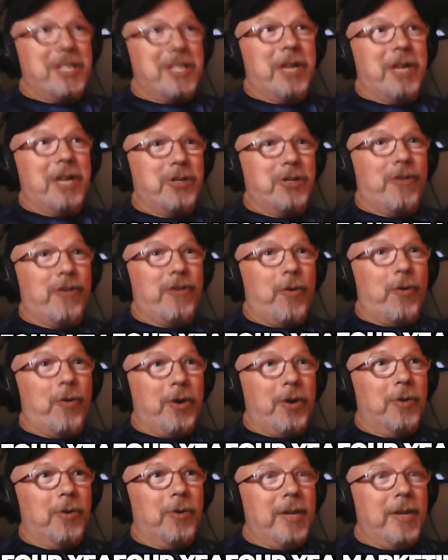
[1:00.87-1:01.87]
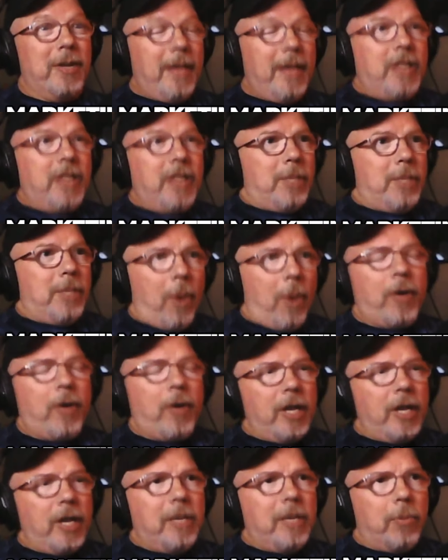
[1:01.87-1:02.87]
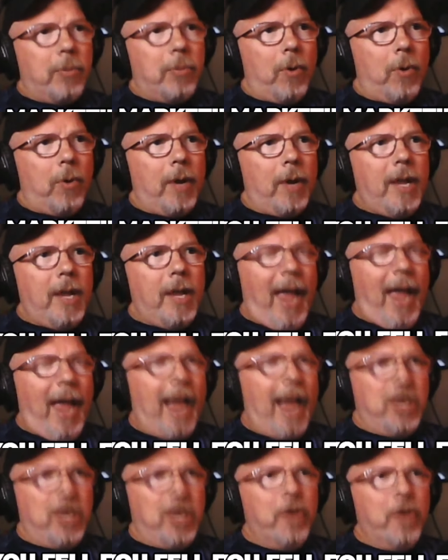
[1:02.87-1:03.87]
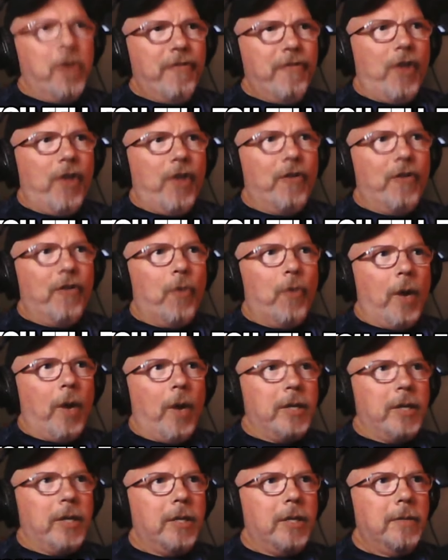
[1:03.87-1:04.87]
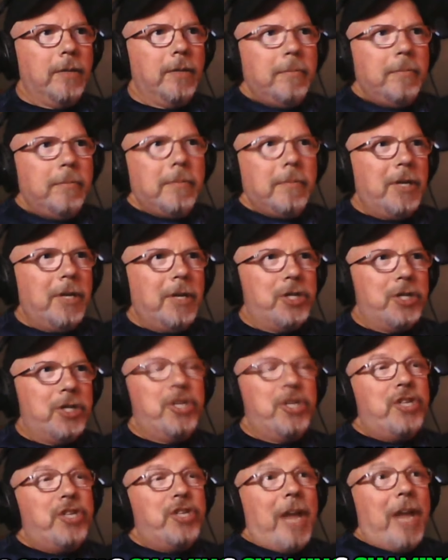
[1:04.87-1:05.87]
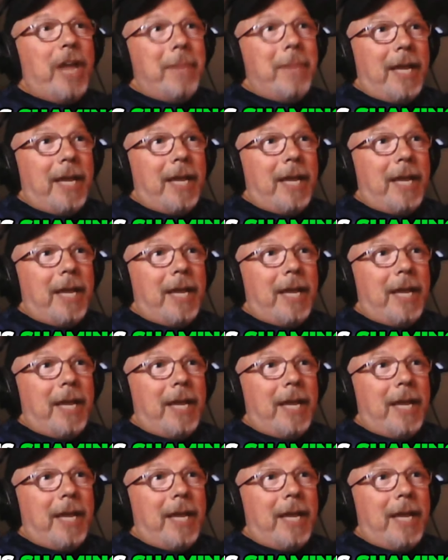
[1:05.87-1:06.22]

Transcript: tells her four-year-old, "It's a marketing ploy, and you fell for it." She's shaming